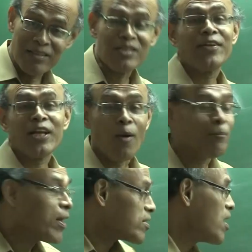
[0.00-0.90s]
is very
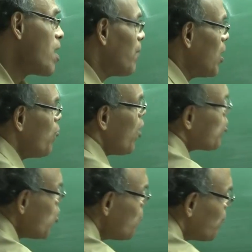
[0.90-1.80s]
complex, but if we
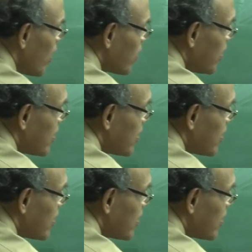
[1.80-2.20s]
assume that the